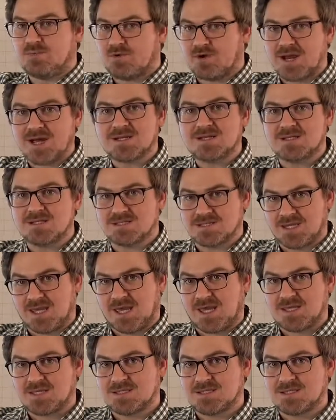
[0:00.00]
practice
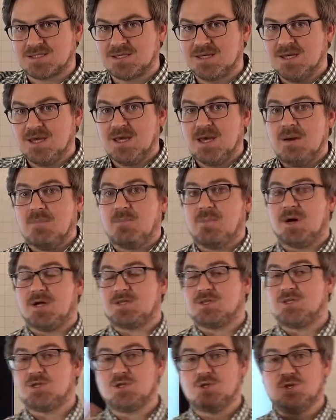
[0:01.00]
tests,
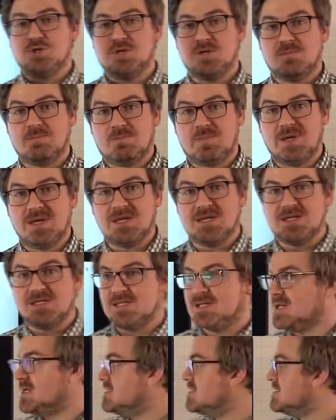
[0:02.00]
but student B
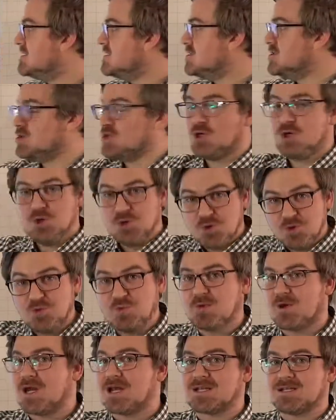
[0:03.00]
does 2
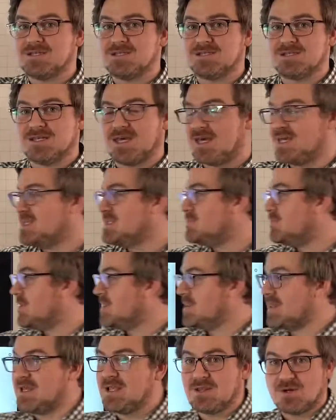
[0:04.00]
practice tests,
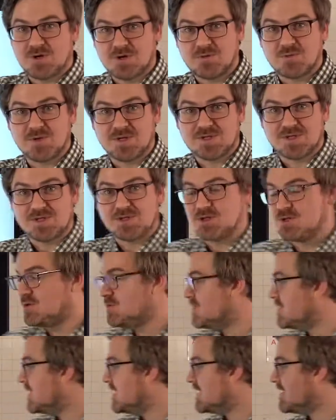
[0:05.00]
but they learned what to do
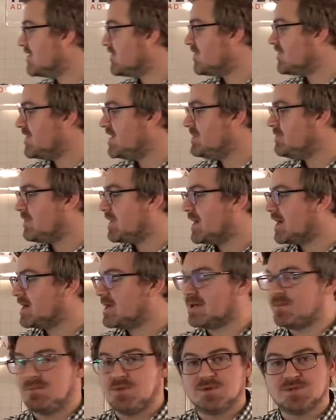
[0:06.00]
and they got feedback,
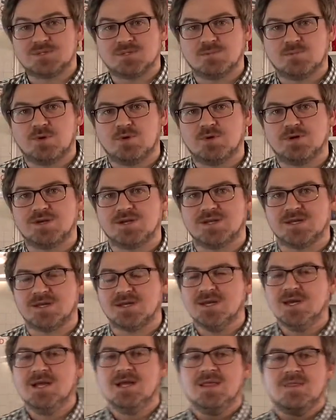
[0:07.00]
and most importantly,
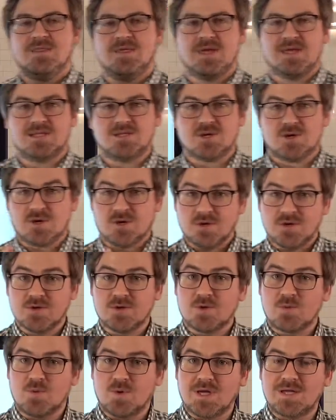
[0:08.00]
they turned
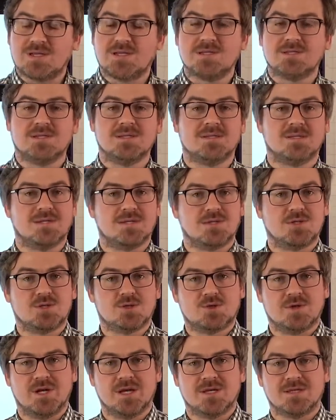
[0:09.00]
their weaknesses into
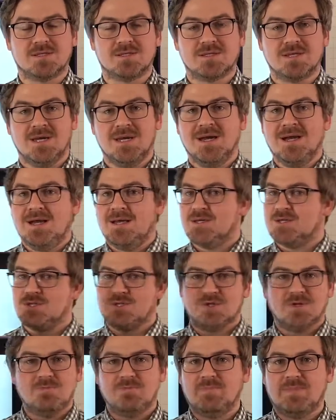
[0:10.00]
strengths,
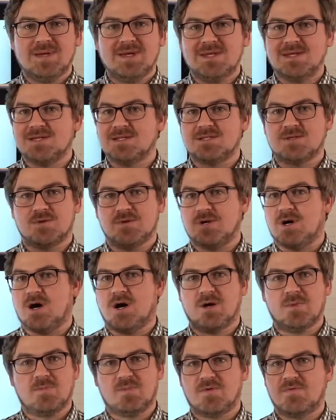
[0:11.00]
student B is going to
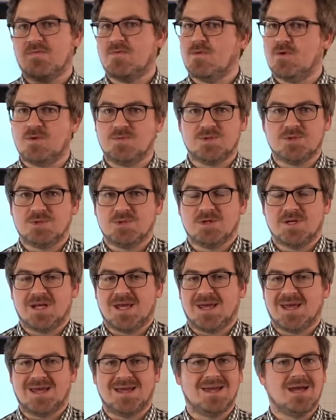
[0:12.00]
outperform student
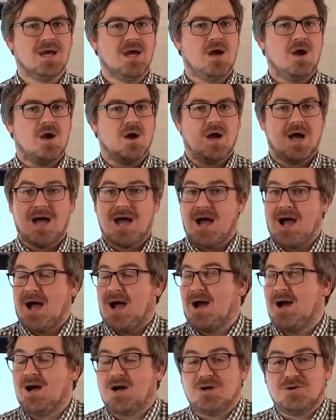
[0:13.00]
A
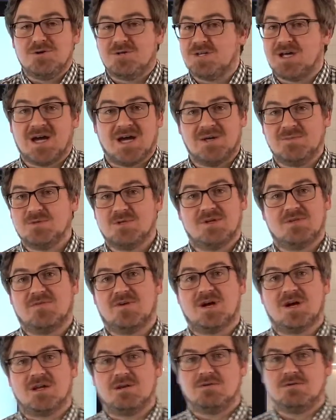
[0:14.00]
100 times out of
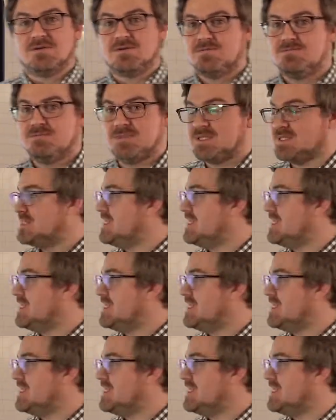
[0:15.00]
100. It's